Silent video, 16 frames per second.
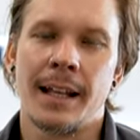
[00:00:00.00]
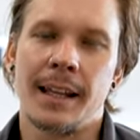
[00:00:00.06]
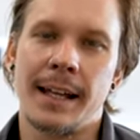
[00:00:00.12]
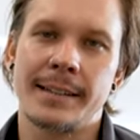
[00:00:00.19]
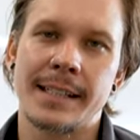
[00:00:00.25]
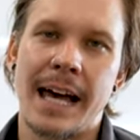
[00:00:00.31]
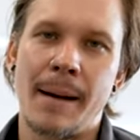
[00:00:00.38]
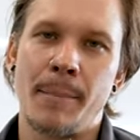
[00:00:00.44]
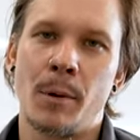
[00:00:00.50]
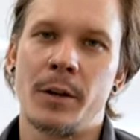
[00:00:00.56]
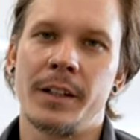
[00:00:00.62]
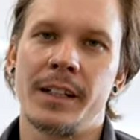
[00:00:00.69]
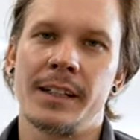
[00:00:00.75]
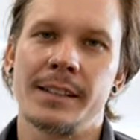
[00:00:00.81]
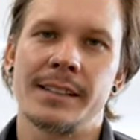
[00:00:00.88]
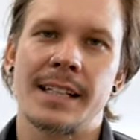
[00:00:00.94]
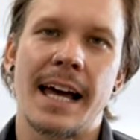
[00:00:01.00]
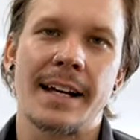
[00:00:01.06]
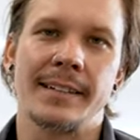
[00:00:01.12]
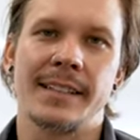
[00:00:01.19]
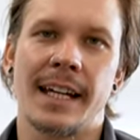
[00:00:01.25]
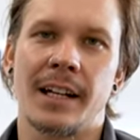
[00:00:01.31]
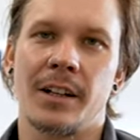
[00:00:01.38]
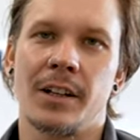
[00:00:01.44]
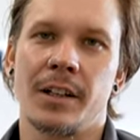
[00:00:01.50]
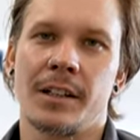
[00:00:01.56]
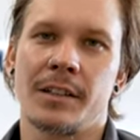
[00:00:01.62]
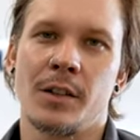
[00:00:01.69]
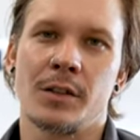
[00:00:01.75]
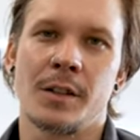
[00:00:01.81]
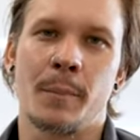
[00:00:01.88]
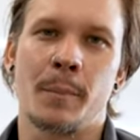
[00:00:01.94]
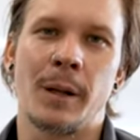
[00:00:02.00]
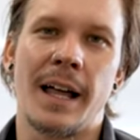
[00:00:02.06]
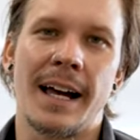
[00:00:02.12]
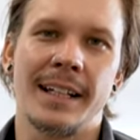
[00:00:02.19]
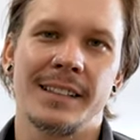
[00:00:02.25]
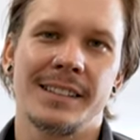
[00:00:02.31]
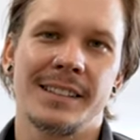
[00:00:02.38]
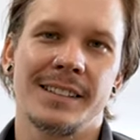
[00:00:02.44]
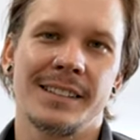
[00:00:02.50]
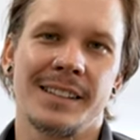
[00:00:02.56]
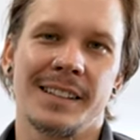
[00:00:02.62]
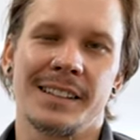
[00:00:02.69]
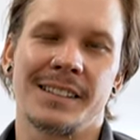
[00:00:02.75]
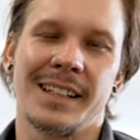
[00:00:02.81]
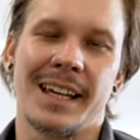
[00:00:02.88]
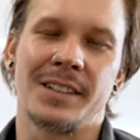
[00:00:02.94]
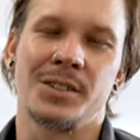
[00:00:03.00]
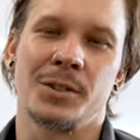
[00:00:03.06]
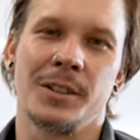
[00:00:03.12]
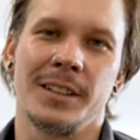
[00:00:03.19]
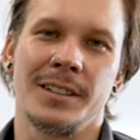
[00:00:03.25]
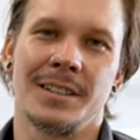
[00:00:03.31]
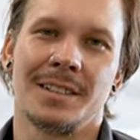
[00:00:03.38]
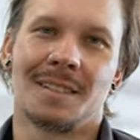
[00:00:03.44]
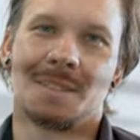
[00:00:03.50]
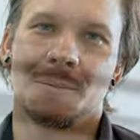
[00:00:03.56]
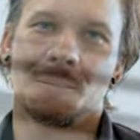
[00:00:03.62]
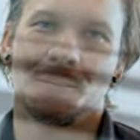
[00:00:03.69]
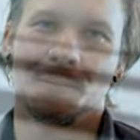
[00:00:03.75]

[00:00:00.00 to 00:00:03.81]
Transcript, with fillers: Let's hop on the inside and take a look at those appliances and accessories.